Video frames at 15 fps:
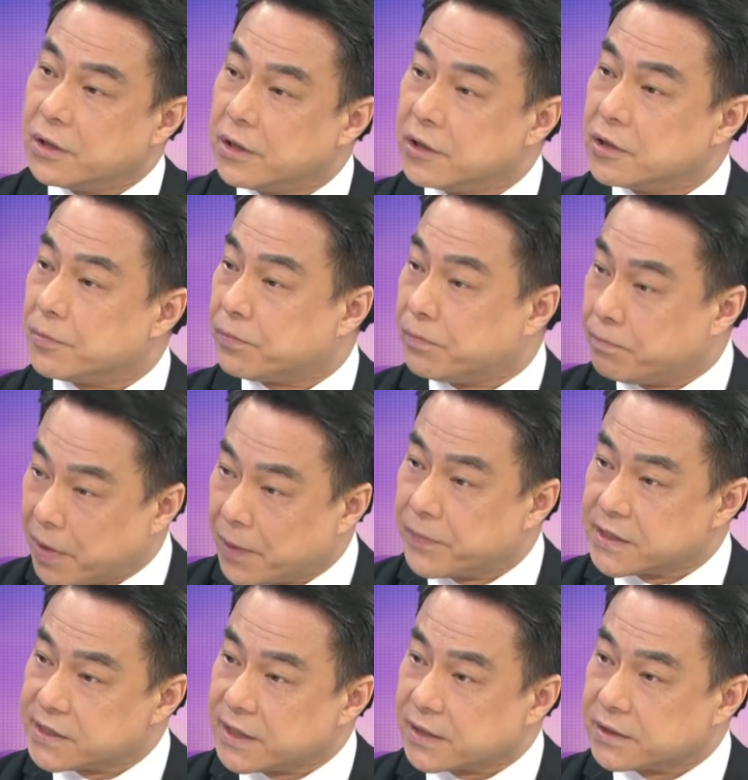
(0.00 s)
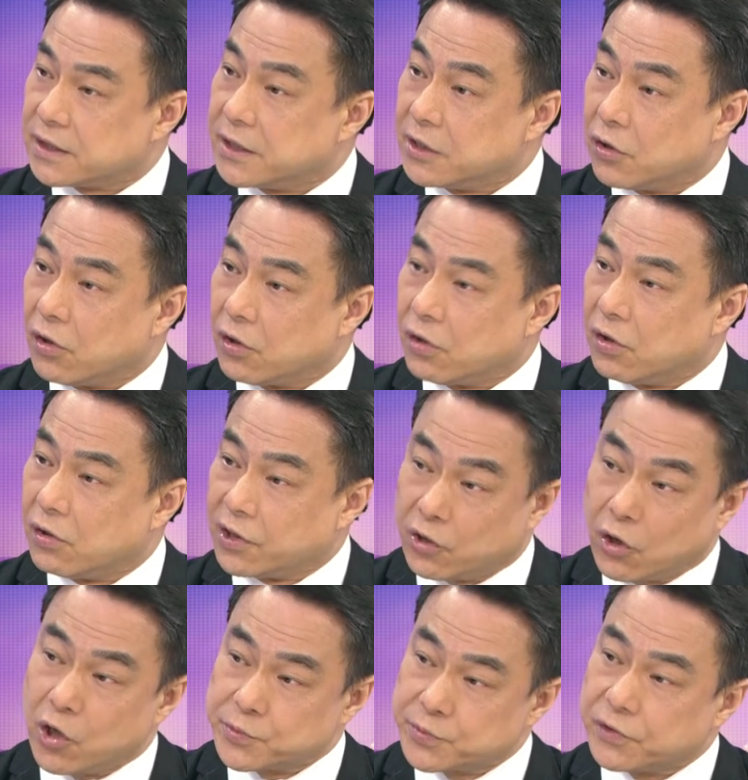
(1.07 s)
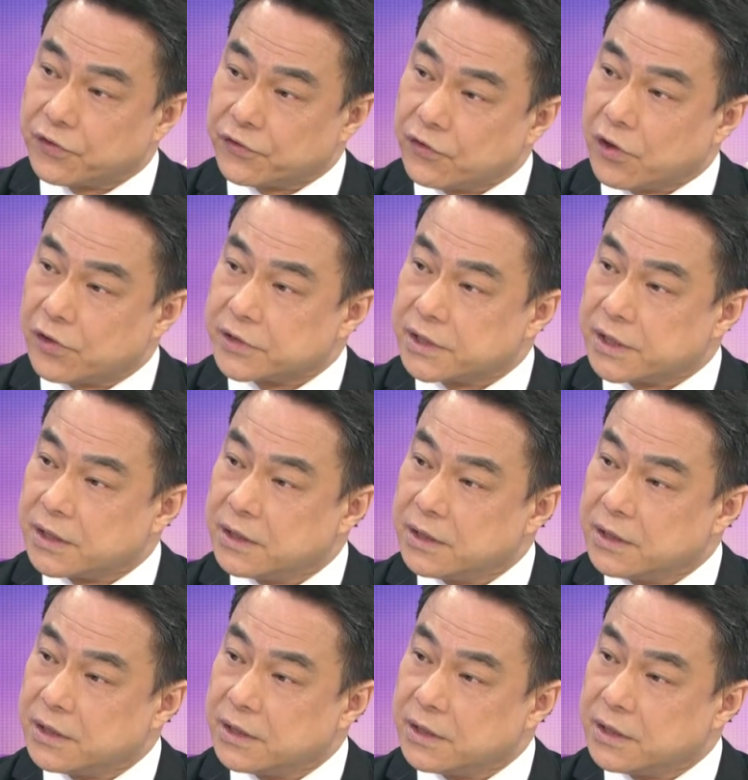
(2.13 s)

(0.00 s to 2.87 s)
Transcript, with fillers: in the public sector in Hong Kong, in hospital authority.